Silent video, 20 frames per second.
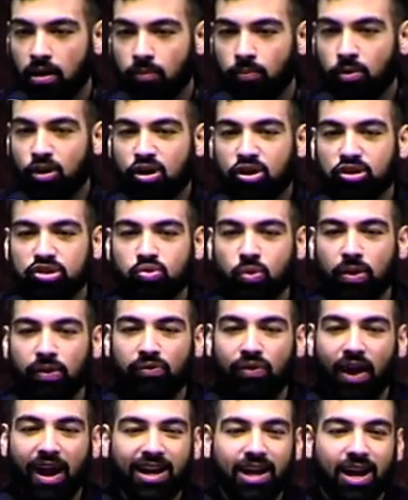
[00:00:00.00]
Because we
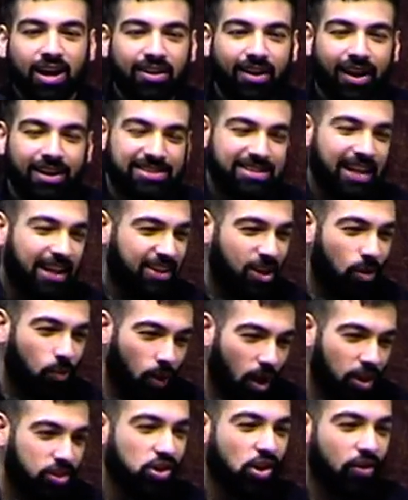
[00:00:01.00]
recognize that they're
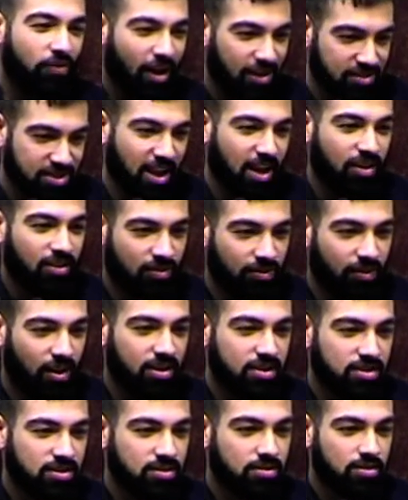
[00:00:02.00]
worthy of our
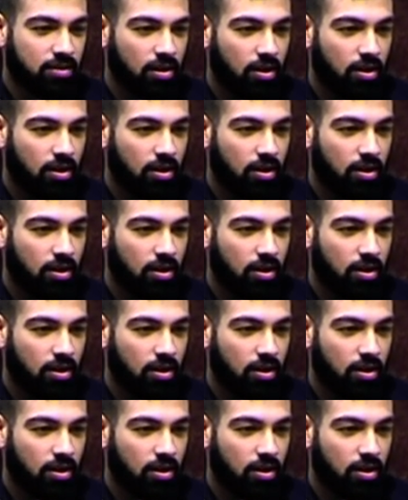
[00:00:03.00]
sacrifice.